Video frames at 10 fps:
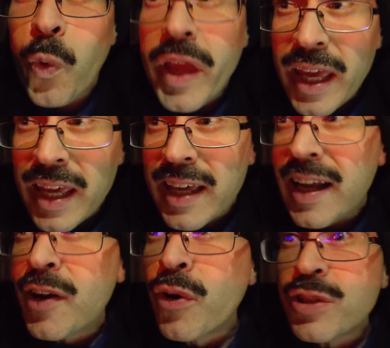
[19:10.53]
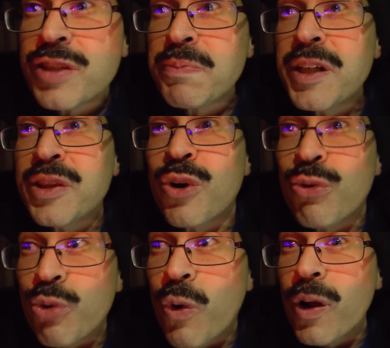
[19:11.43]
we, and I don't just mean the
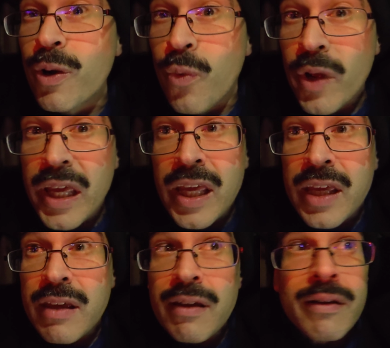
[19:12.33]
royal we.